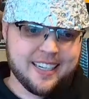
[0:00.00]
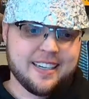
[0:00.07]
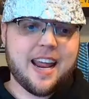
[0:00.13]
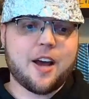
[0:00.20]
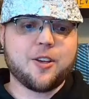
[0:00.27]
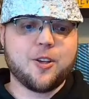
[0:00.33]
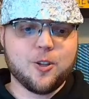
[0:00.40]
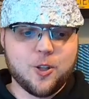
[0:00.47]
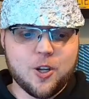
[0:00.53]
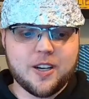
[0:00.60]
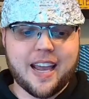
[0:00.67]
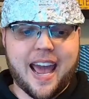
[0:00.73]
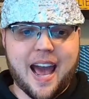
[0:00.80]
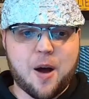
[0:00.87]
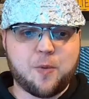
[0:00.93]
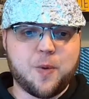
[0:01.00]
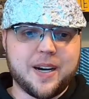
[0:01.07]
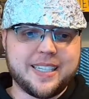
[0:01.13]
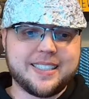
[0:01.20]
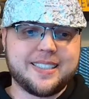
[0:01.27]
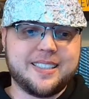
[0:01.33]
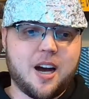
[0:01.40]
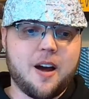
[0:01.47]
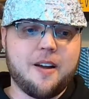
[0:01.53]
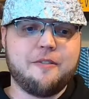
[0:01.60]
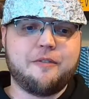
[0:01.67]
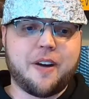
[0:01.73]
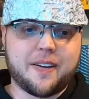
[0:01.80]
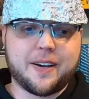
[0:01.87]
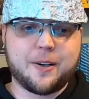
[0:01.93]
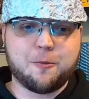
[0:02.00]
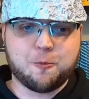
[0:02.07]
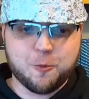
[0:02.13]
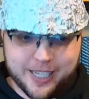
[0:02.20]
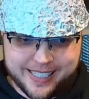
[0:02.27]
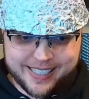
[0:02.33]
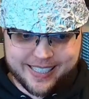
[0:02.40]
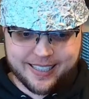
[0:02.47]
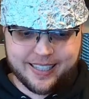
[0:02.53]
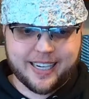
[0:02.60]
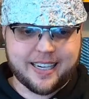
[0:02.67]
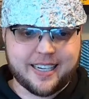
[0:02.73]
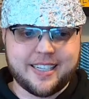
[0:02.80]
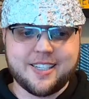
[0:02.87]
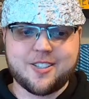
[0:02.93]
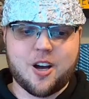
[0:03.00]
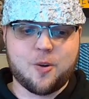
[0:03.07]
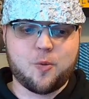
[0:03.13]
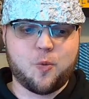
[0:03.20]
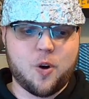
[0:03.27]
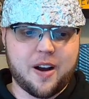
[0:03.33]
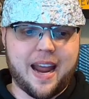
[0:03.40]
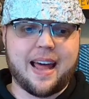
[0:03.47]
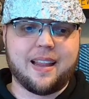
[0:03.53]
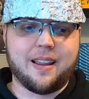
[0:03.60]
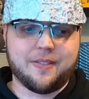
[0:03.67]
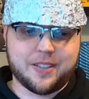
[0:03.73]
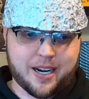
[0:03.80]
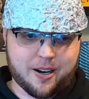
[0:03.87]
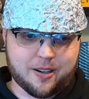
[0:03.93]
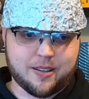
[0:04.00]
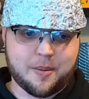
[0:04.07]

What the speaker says: Now, you look at what he's done very recently, and he's on one hell of a tear.